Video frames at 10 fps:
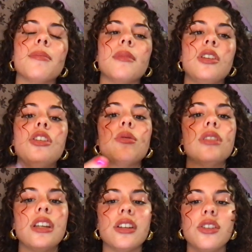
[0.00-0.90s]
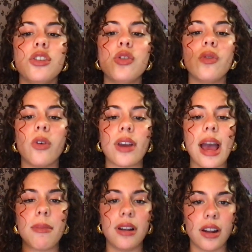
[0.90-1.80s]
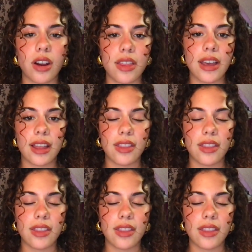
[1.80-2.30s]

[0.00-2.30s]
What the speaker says: using new vocabulary that